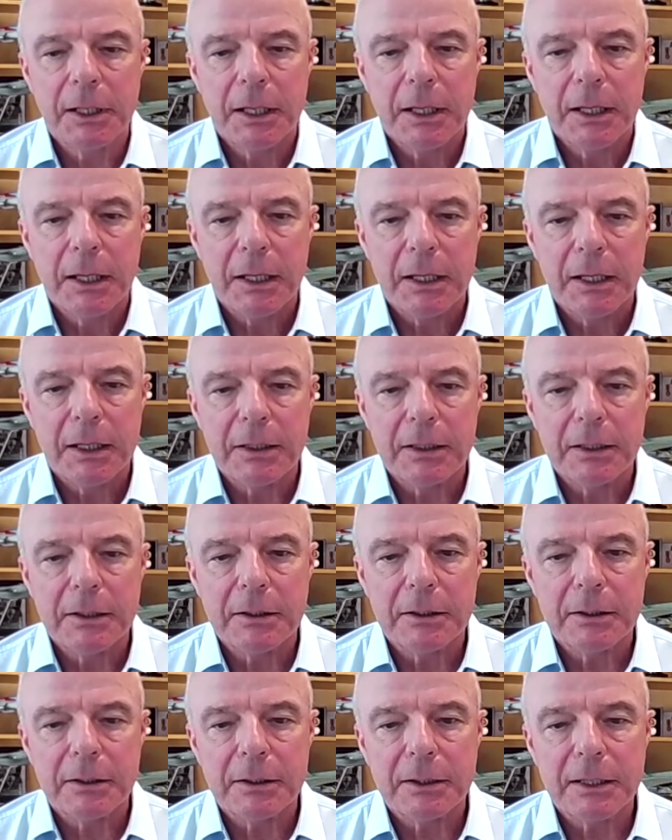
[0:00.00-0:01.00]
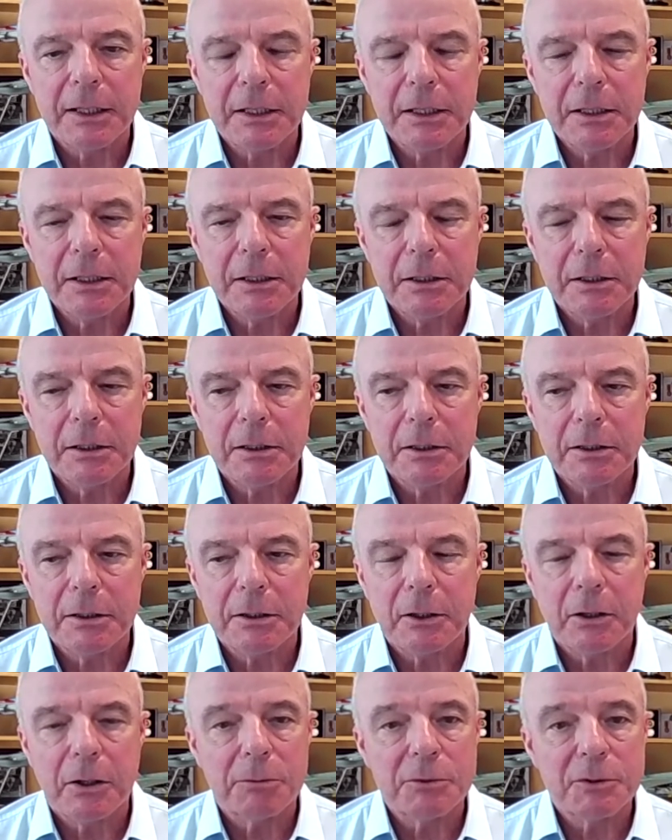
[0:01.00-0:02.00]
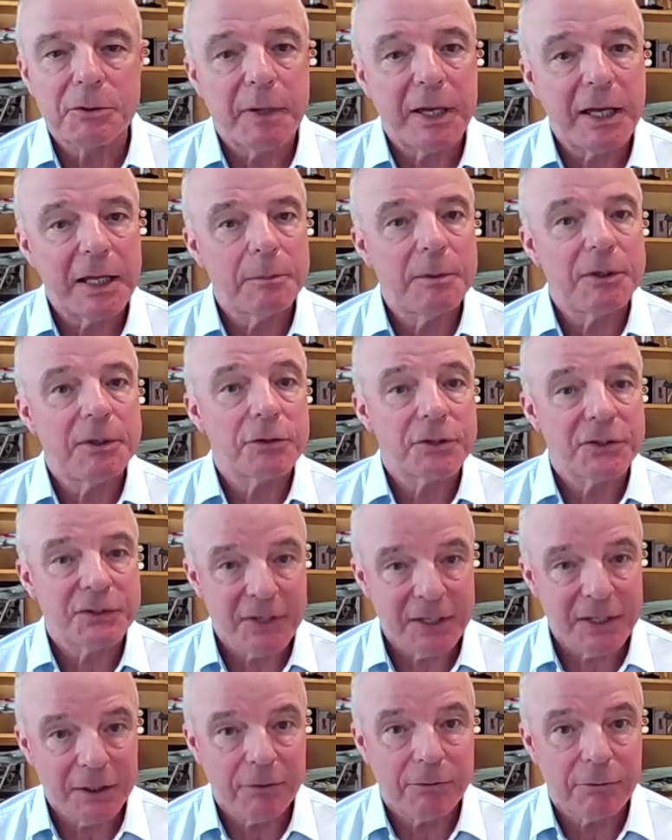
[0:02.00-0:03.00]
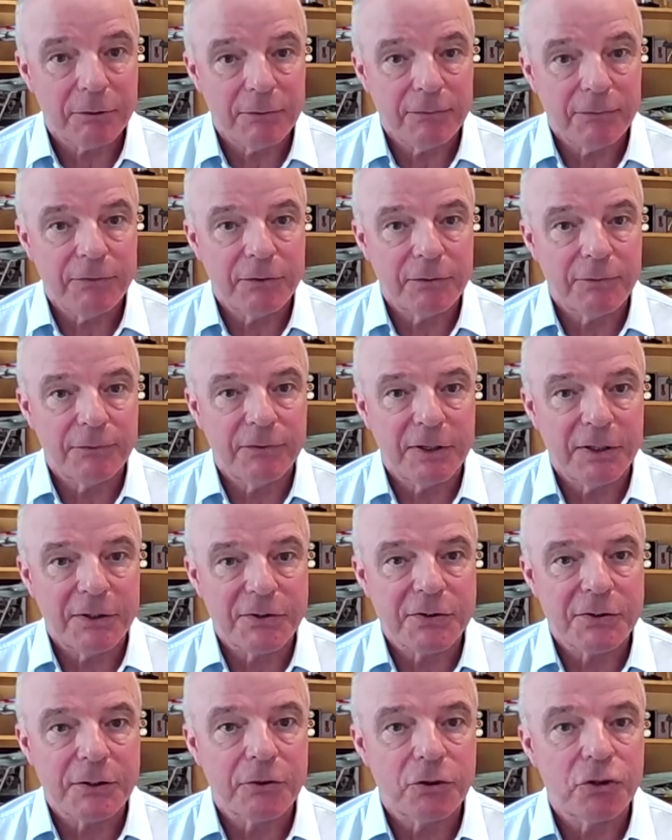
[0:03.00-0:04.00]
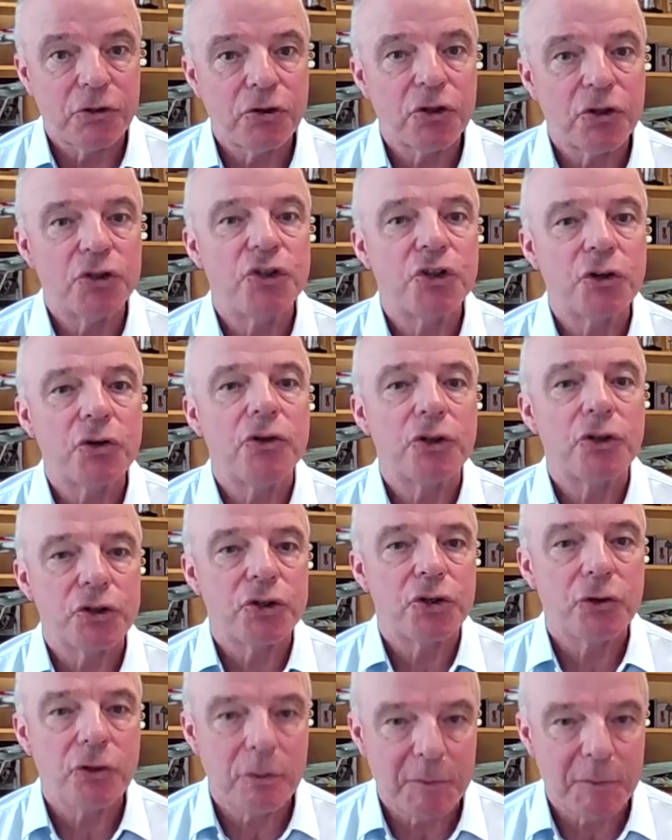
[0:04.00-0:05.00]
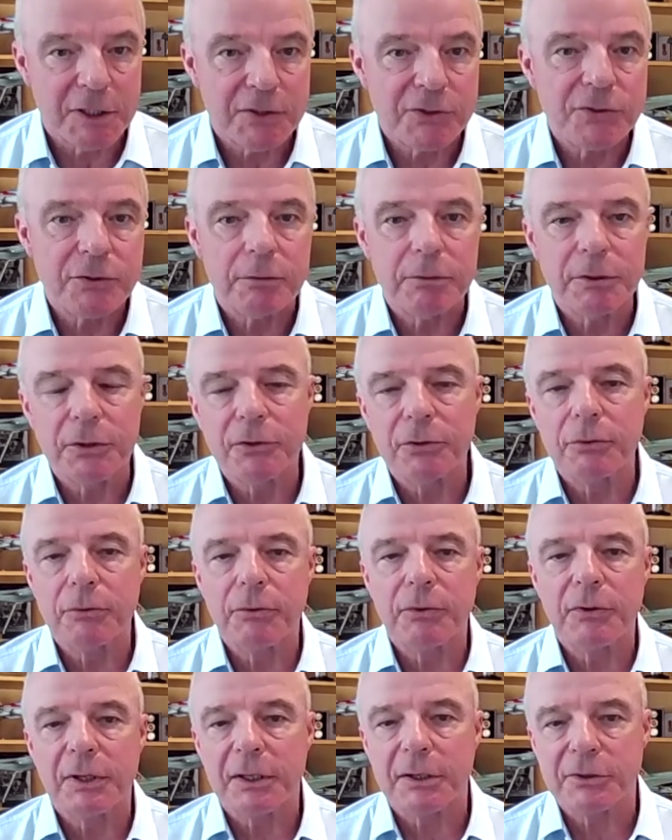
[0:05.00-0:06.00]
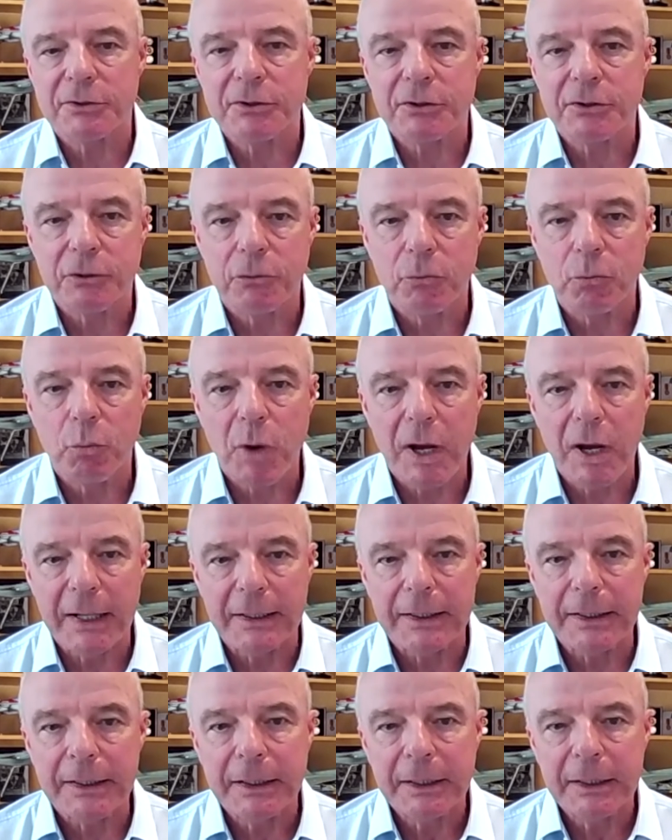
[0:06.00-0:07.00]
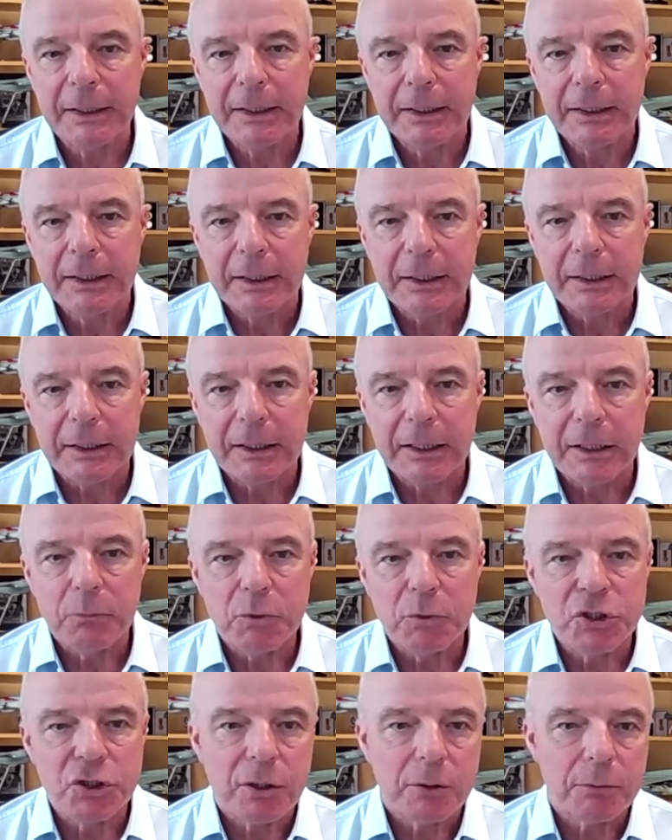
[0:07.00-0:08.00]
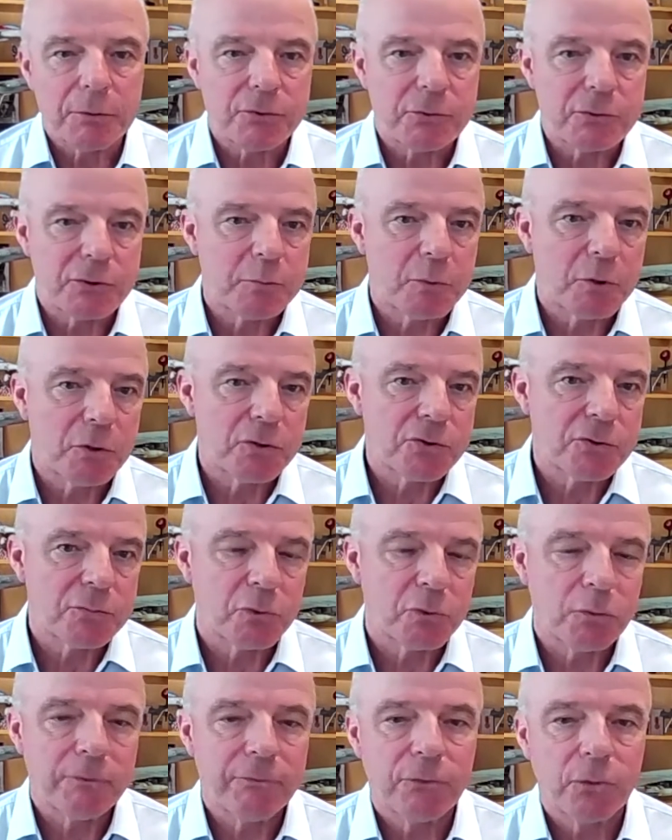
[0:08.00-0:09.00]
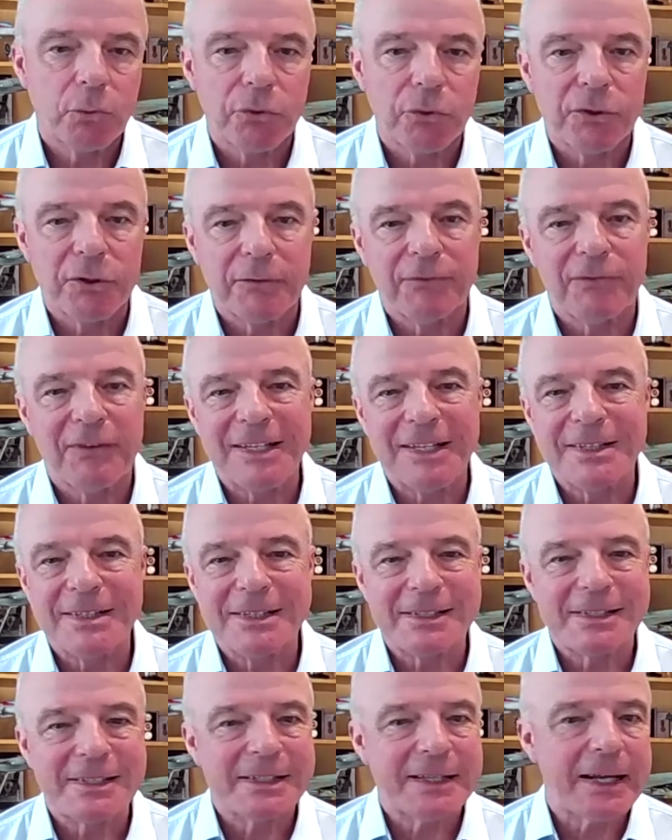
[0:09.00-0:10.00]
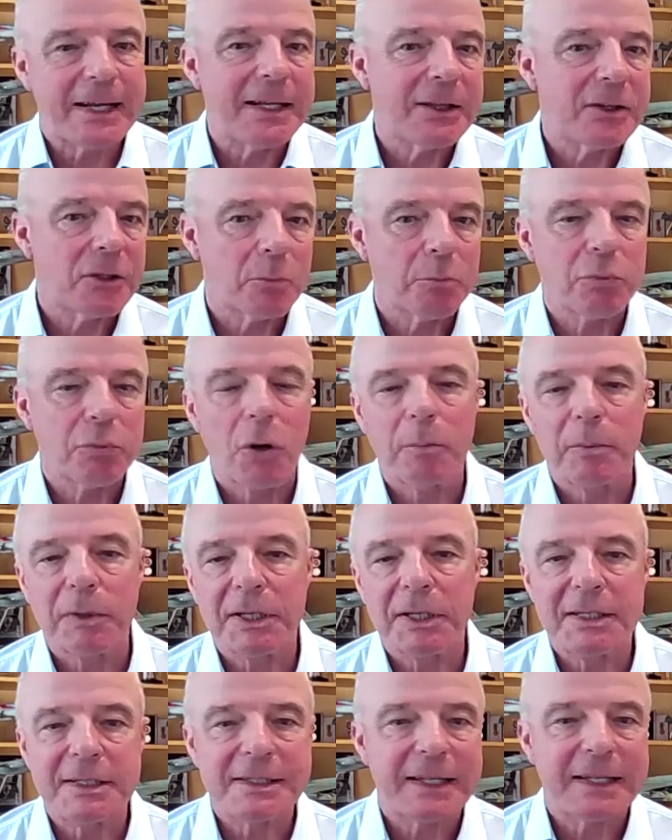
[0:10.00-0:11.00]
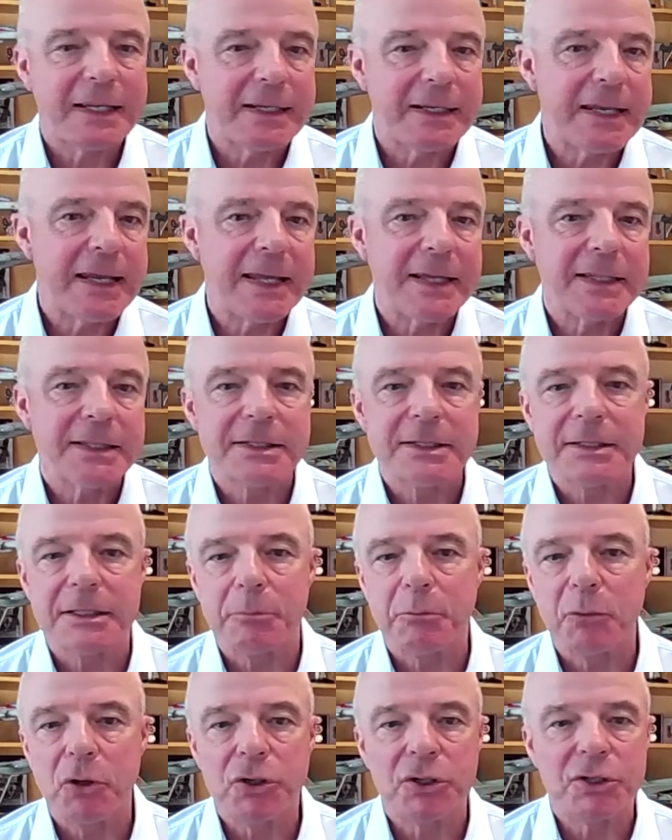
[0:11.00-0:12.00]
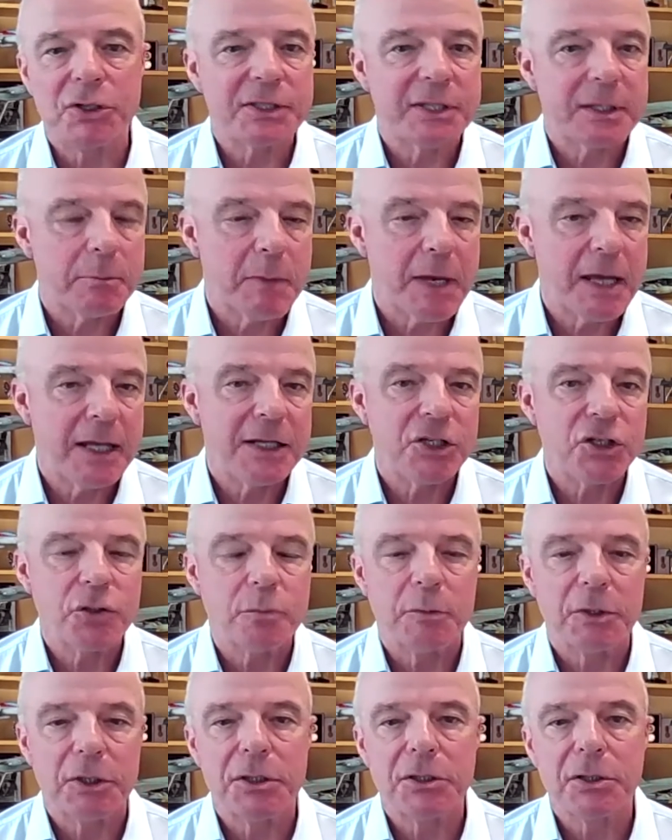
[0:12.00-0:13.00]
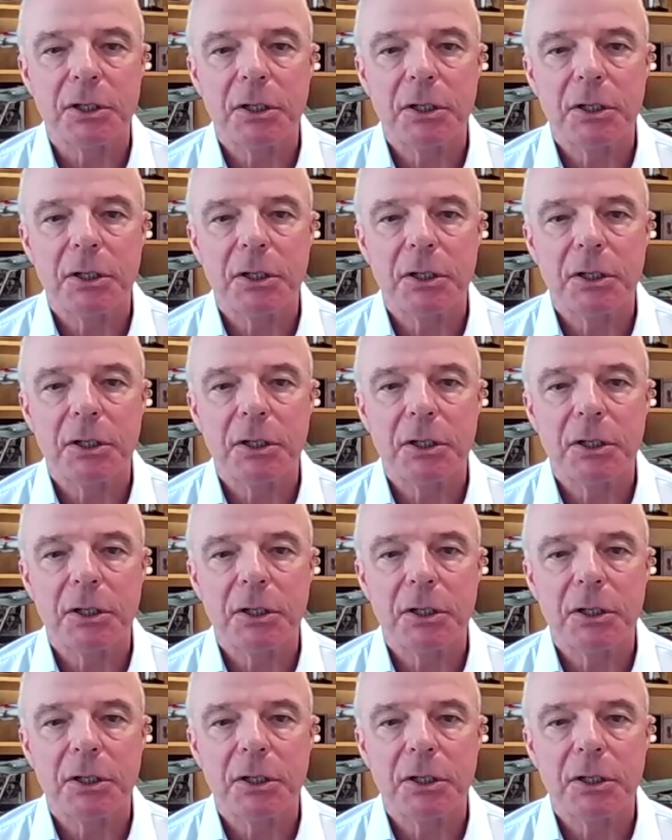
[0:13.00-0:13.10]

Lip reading: And then I was Parliamentary Secretary for Defence, so the junior minister in 2001, in which I was responsible for the defence estate, the properties, cadets, emergency management,